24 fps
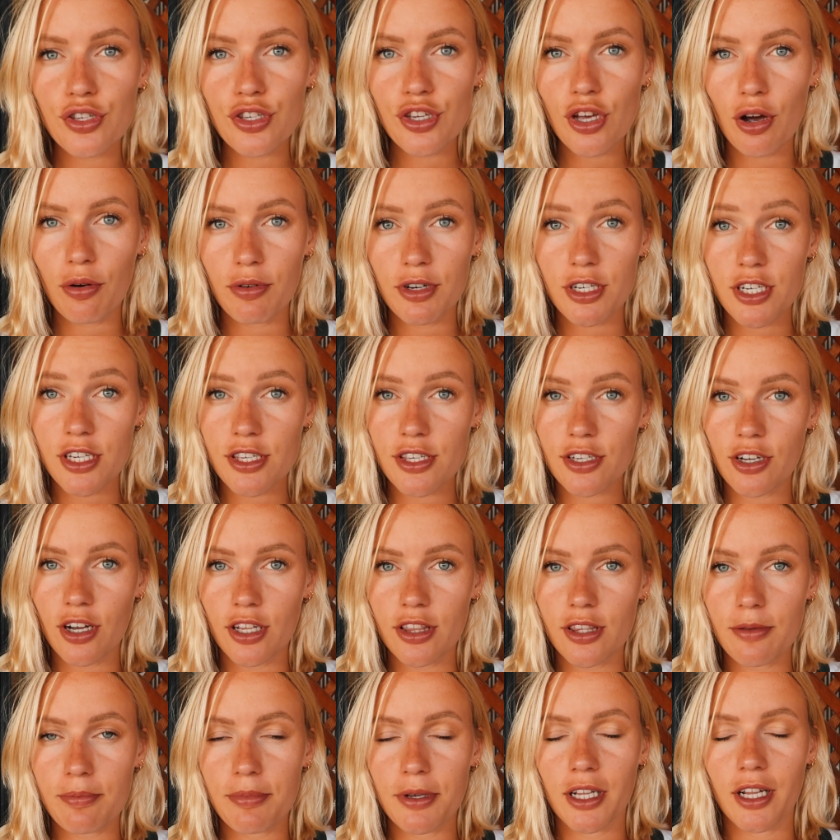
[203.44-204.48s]
So we just
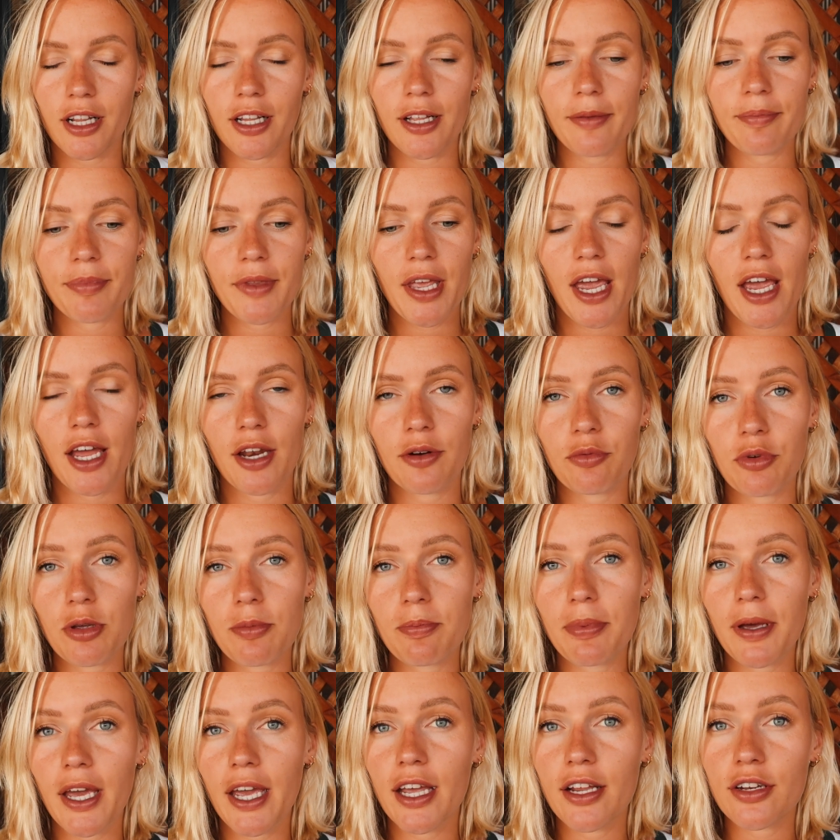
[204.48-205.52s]
got the bill and we
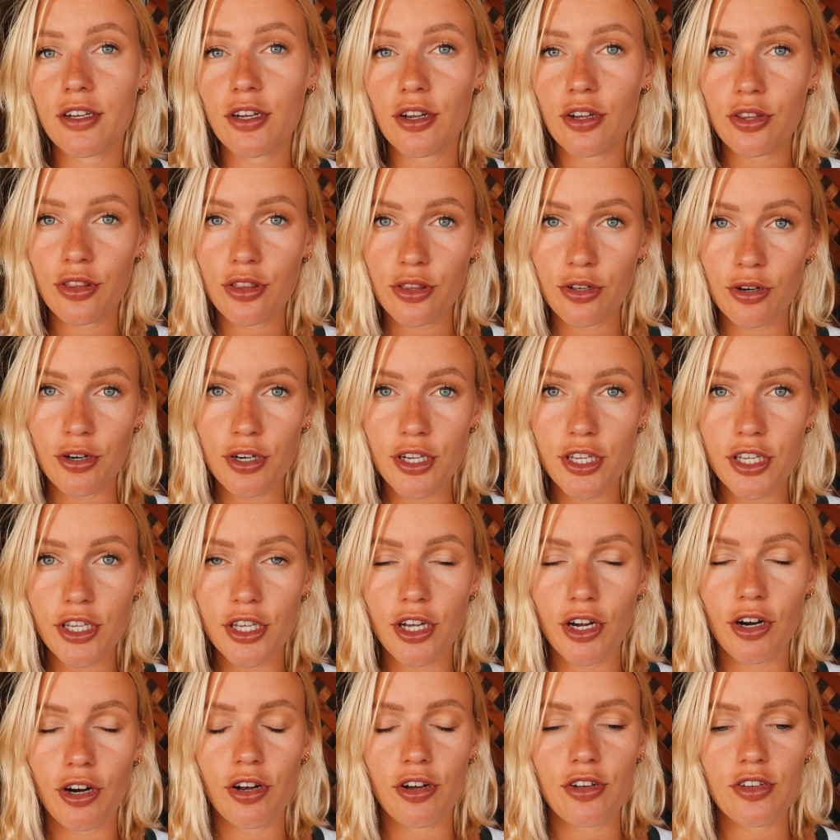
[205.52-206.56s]
paid 30
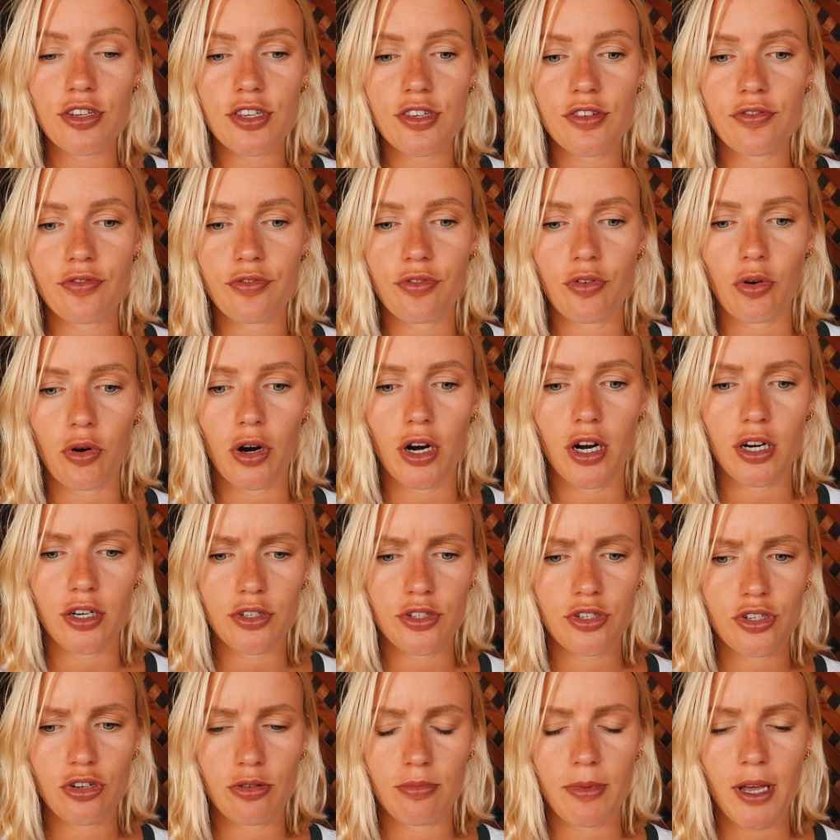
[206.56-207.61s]
euros for
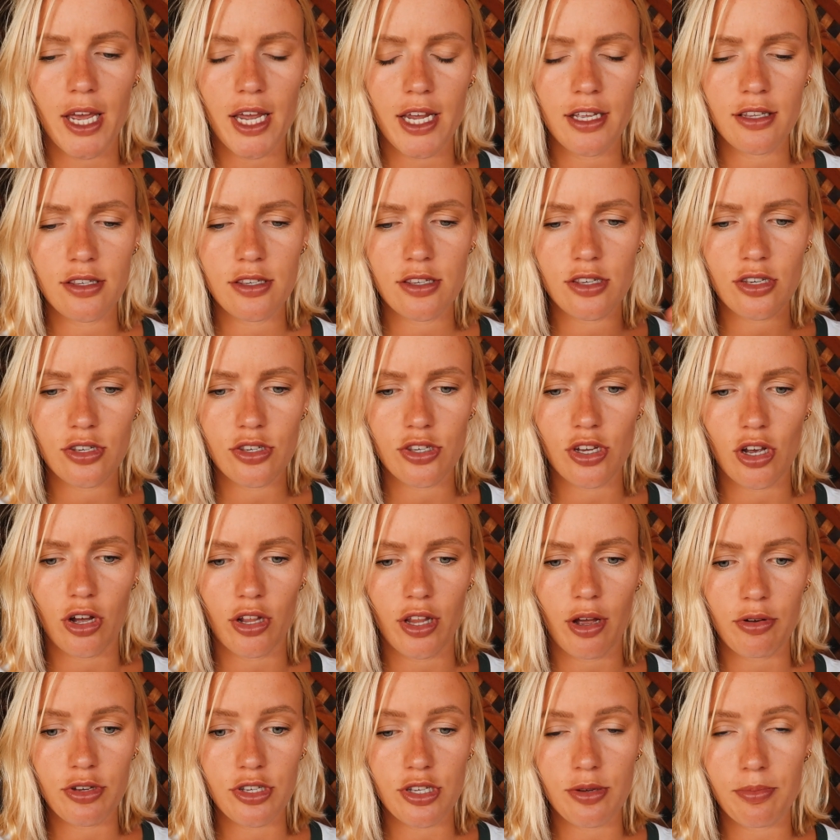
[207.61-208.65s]
2 mains. So
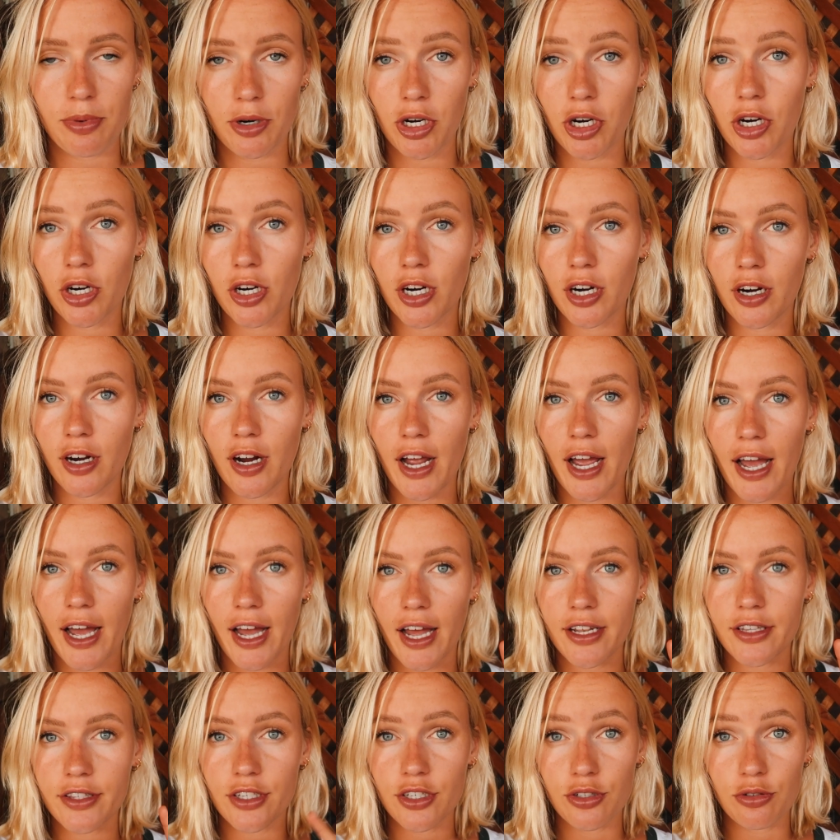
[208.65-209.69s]
that was the burger
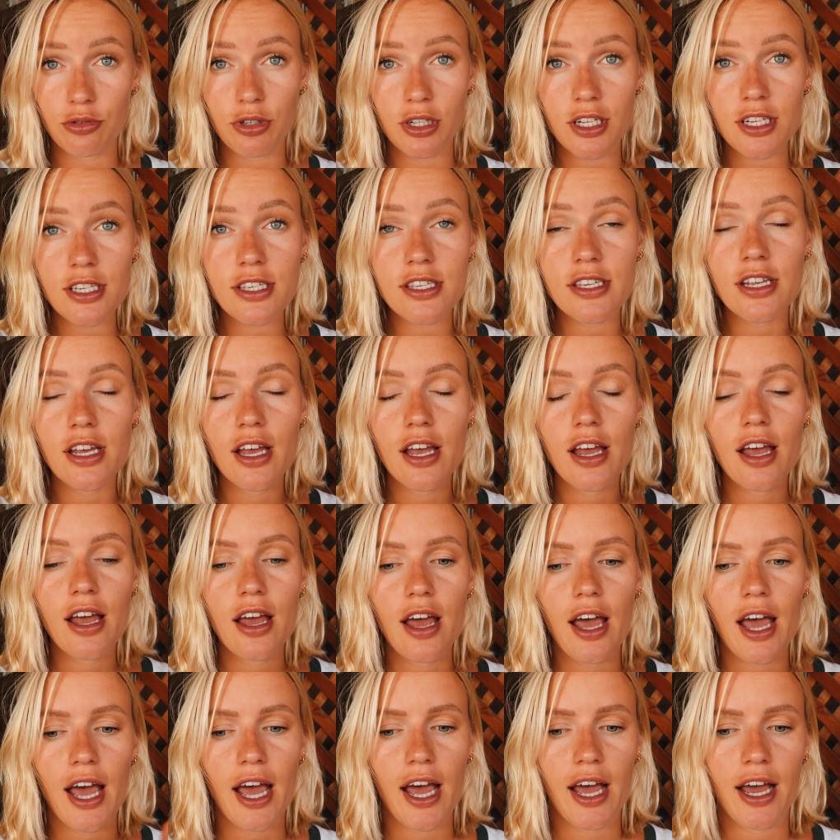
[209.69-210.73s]
and the noodles.
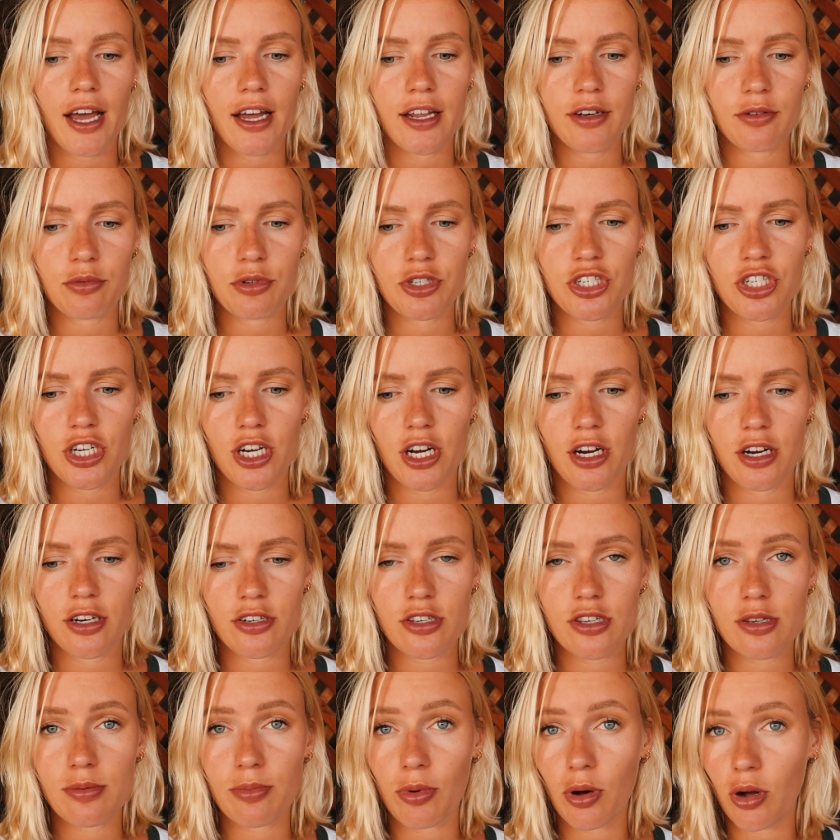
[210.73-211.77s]
And we shared a
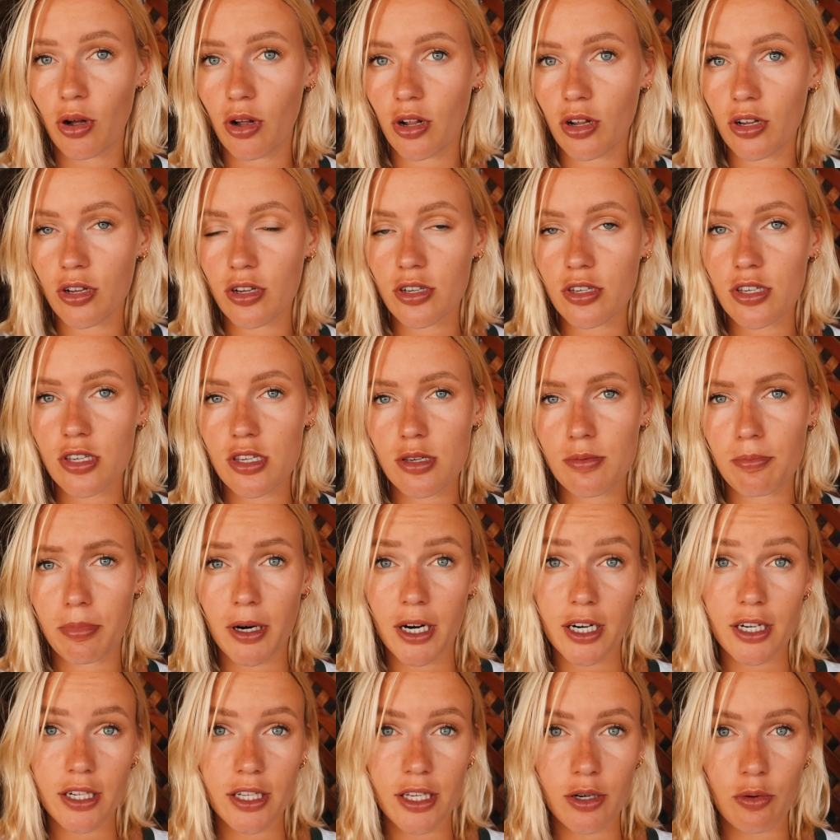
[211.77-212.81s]
small
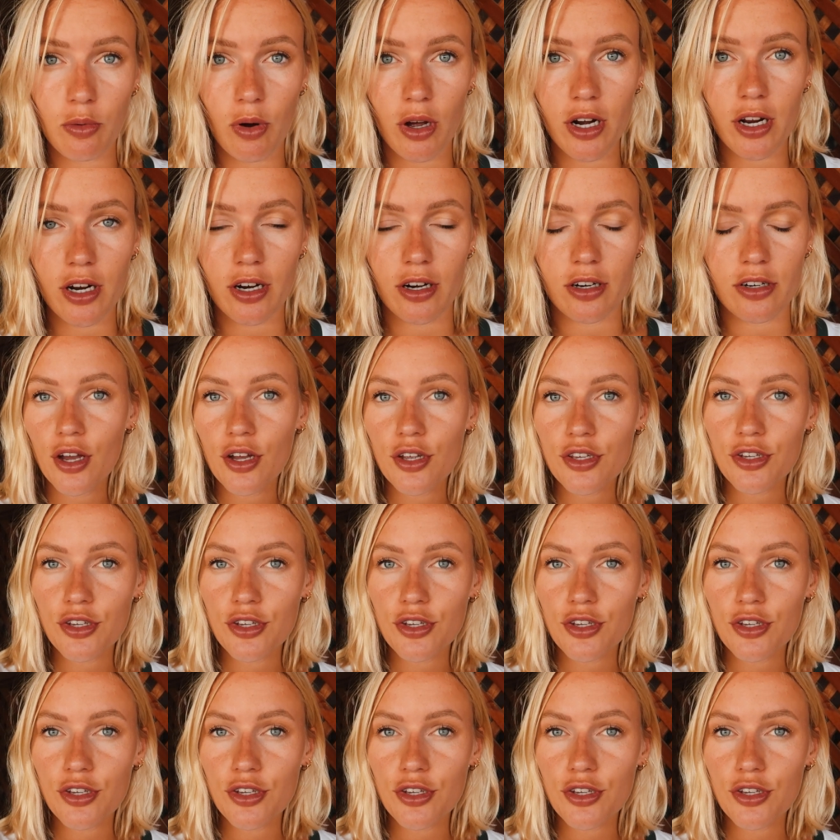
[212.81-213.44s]
sparkling water.